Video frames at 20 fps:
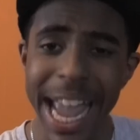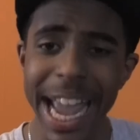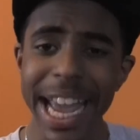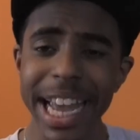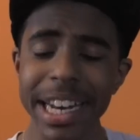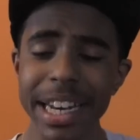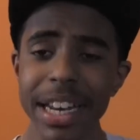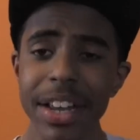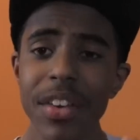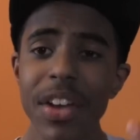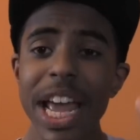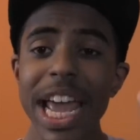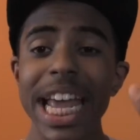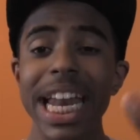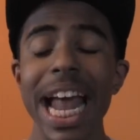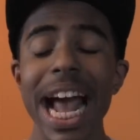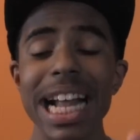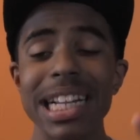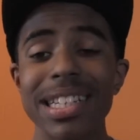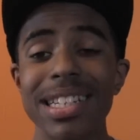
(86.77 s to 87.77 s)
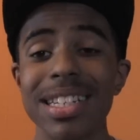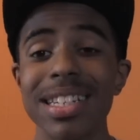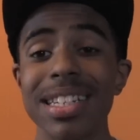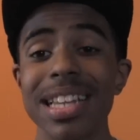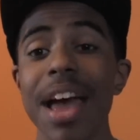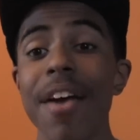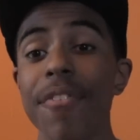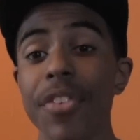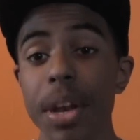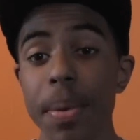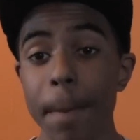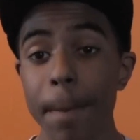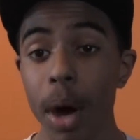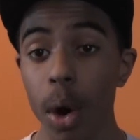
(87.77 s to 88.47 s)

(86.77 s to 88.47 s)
and it has 7